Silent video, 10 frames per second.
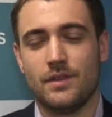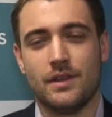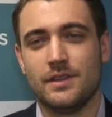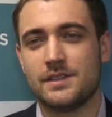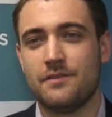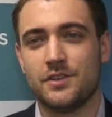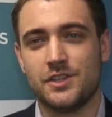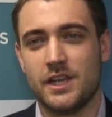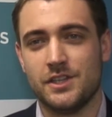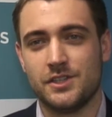in this
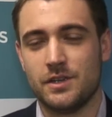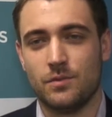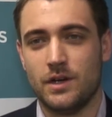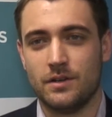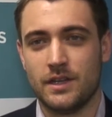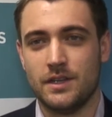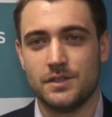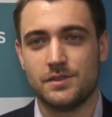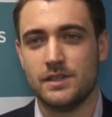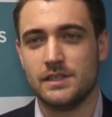ever-changing world and
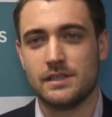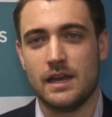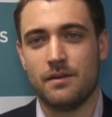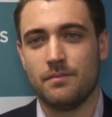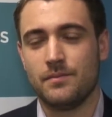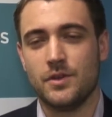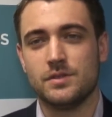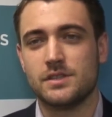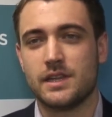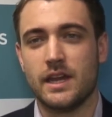industries,
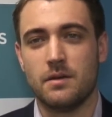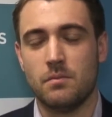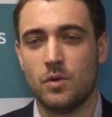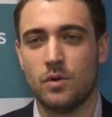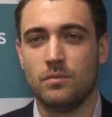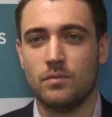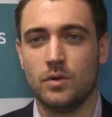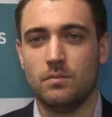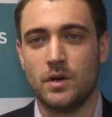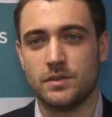users are getting more and
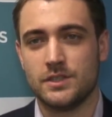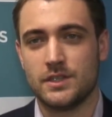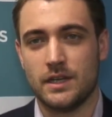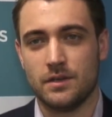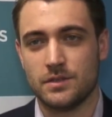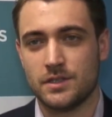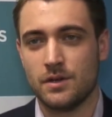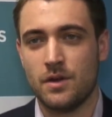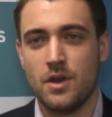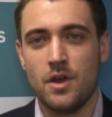more multi-channel.
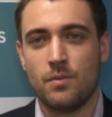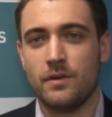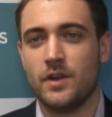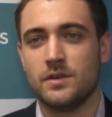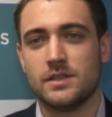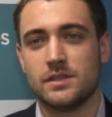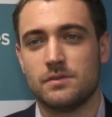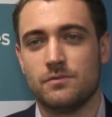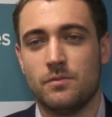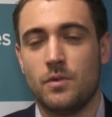So we've
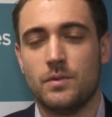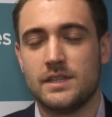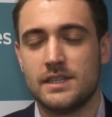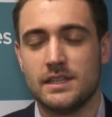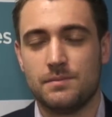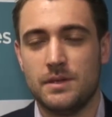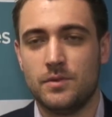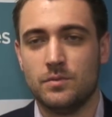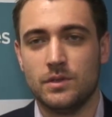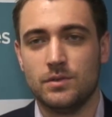noticed from what we see is
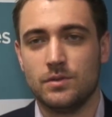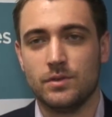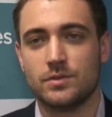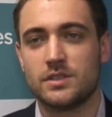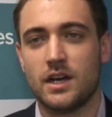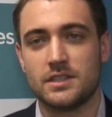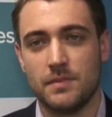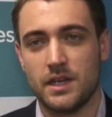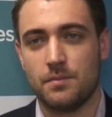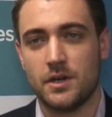people will start
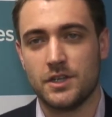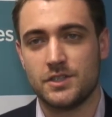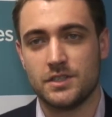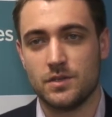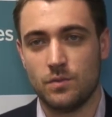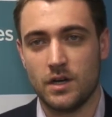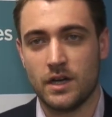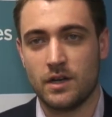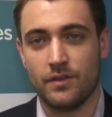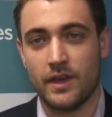to make a purchase at
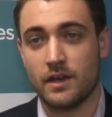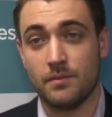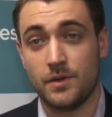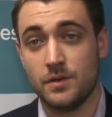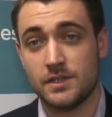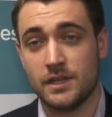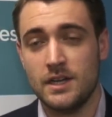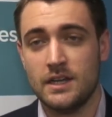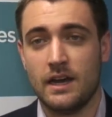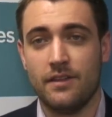work on their computer,
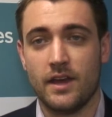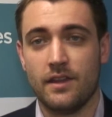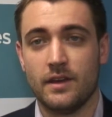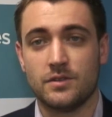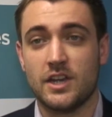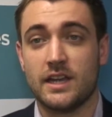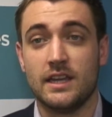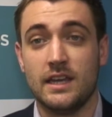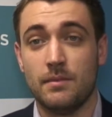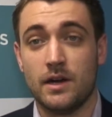and then they'll check
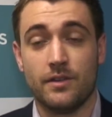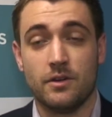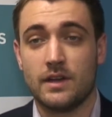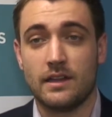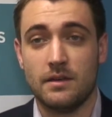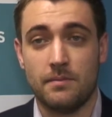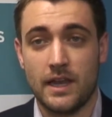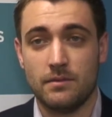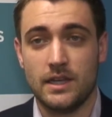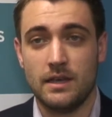an email, they'll get the
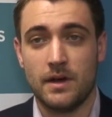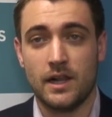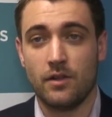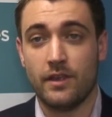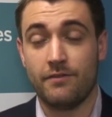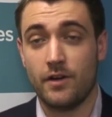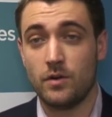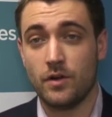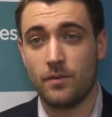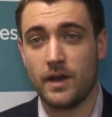abandonment email on their
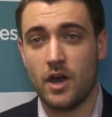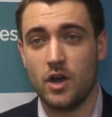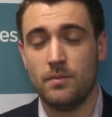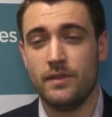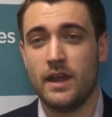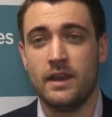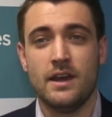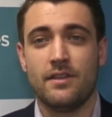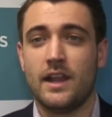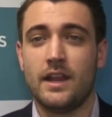phone on the way home, and then
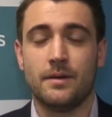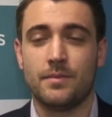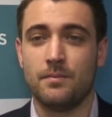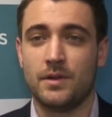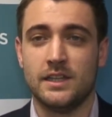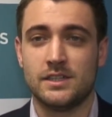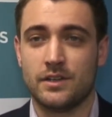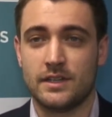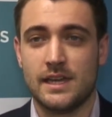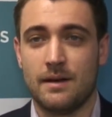they'll end up completing
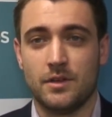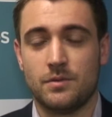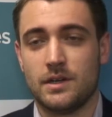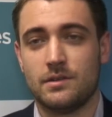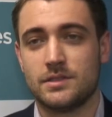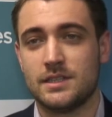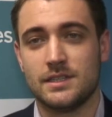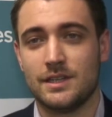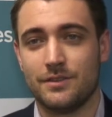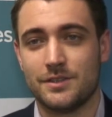on a tablet while
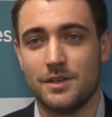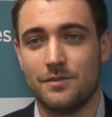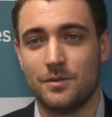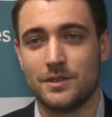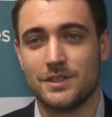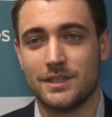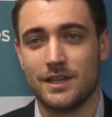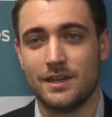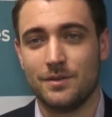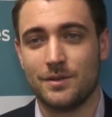sitting on the sofa watching
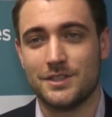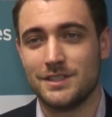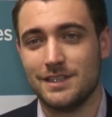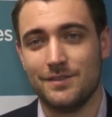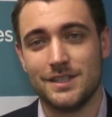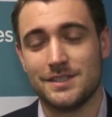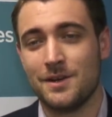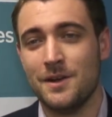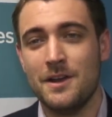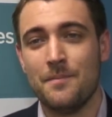TV.
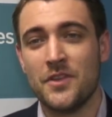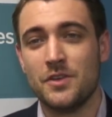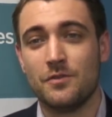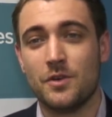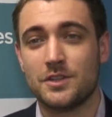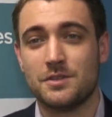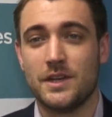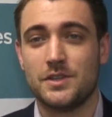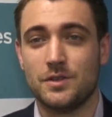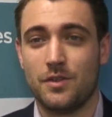So you've got to
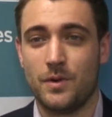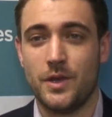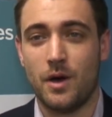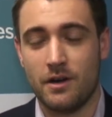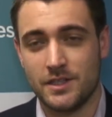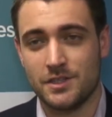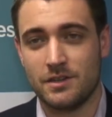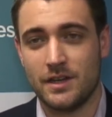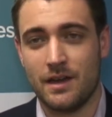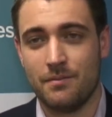make sure that when you are
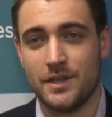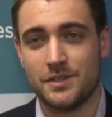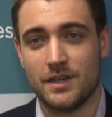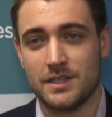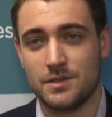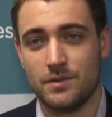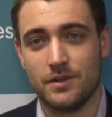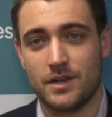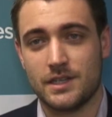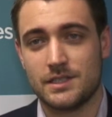interacting with
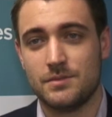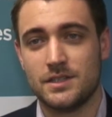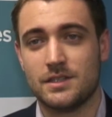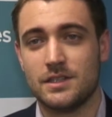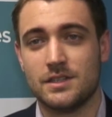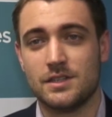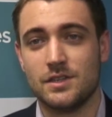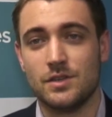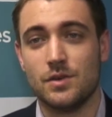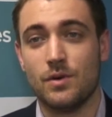your customers, that
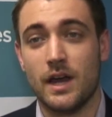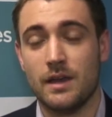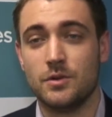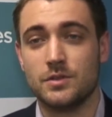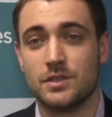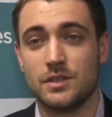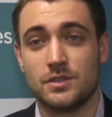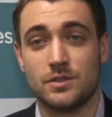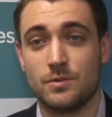you are able to